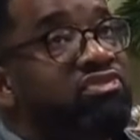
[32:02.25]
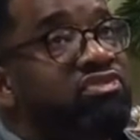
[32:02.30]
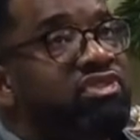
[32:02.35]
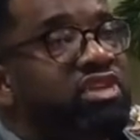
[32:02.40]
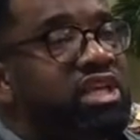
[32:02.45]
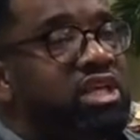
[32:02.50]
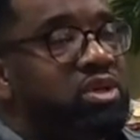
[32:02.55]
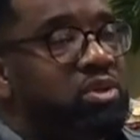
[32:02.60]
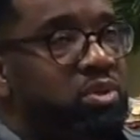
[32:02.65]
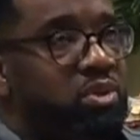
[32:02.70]

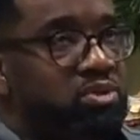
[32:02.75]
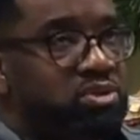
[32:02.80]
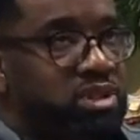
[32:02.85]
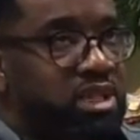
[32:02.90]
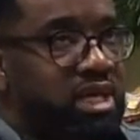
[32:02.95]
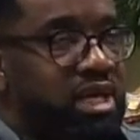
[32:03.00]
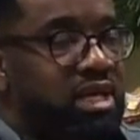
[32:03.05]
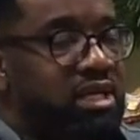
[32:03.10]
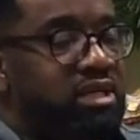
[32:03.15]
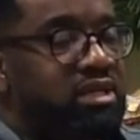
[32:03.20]
feels
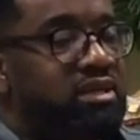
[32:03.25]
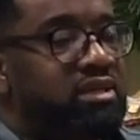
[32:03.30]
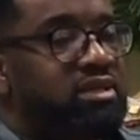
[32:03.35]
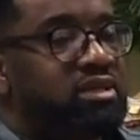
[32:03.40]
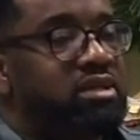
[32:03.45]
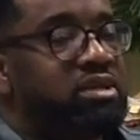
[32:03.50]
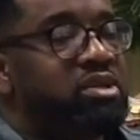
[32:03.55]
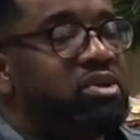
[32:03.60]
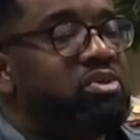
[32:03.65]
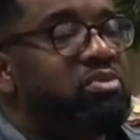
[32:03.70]
like
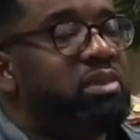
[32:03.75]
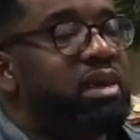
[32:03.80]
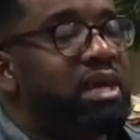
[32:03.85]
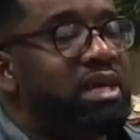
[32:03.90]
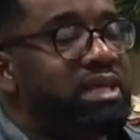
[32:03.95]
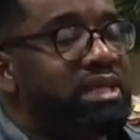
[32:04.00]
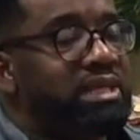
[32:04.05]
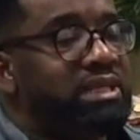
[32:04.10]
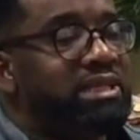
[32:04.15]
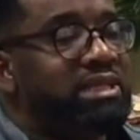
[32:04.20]

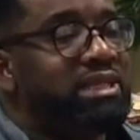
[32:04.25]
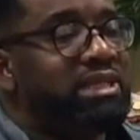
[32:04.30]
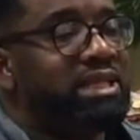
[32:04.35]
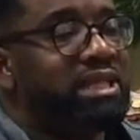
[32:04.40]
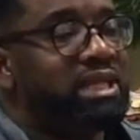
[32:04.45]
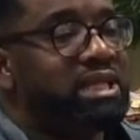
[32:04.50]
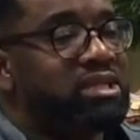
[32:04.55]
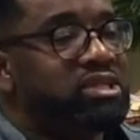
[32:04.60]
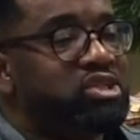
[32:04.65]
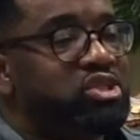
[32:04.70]
nobody
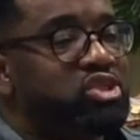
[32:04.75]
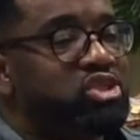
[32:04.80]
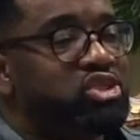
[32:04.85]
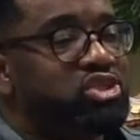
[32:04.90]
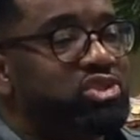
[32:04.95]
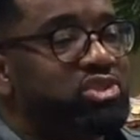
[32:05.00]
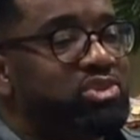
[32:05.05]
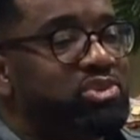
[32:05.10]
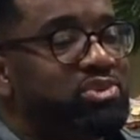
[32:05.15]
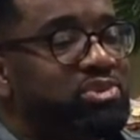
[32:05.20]
gets
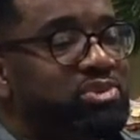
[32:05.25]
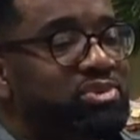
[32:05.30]
you.